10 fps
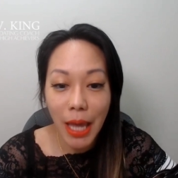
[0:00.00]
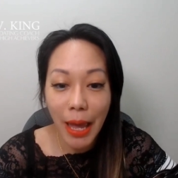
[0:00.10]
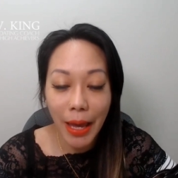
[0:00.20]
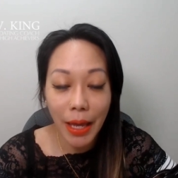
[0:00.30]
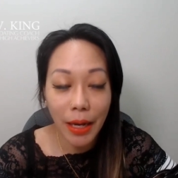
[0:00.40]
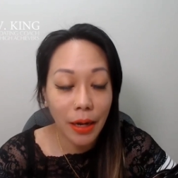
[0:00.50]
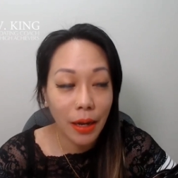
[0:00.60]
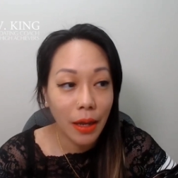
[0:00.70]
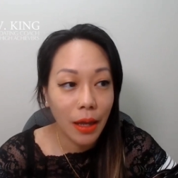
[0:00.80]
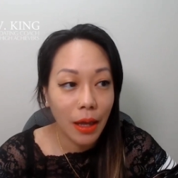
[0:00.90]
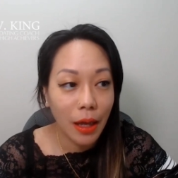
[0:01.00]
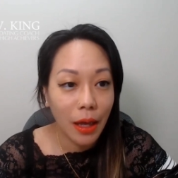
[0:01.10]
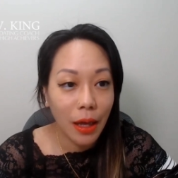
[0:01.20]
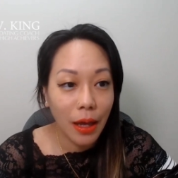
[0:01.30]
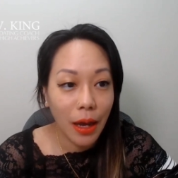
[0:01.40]
And
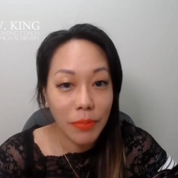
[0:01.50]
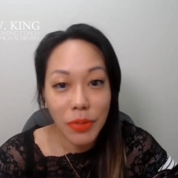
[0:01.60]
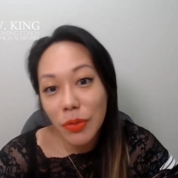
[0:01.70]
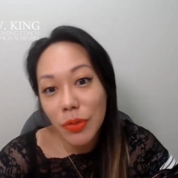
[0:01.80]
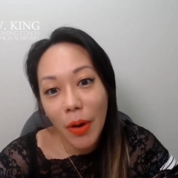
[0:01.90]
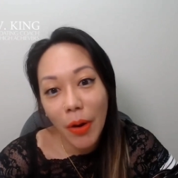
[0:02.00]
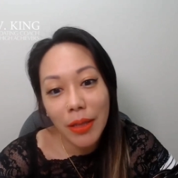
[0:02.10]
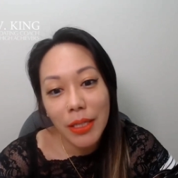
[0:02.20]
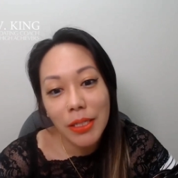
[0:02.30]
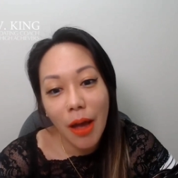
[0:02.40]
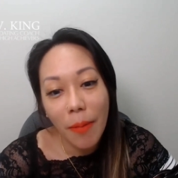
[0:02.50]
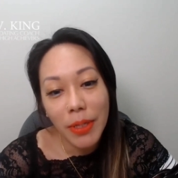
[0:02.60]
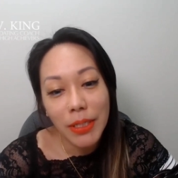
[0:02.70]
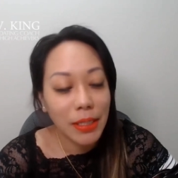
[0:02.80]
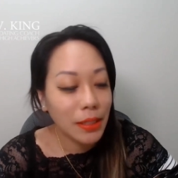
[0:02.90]
I'm so sorry this
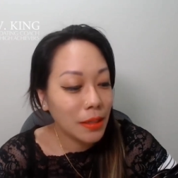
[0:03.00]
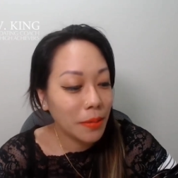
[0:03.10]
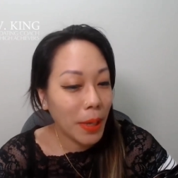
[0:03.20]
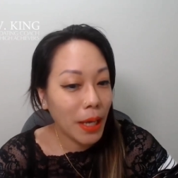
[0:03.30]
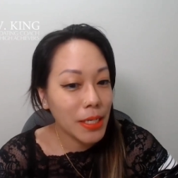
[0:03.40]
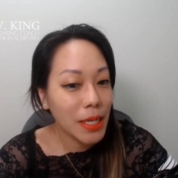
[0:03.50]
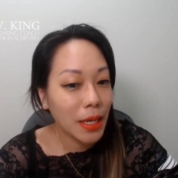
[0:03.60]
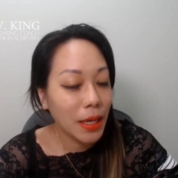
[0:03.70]
topic is a little bit